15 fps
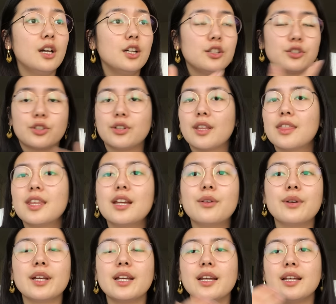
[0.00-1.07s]
certain
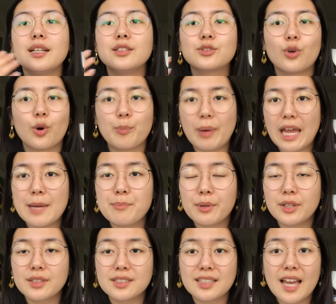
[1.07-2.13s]
theories or
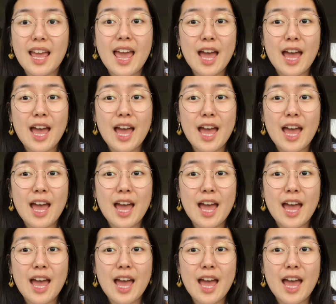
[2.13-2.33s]
papers.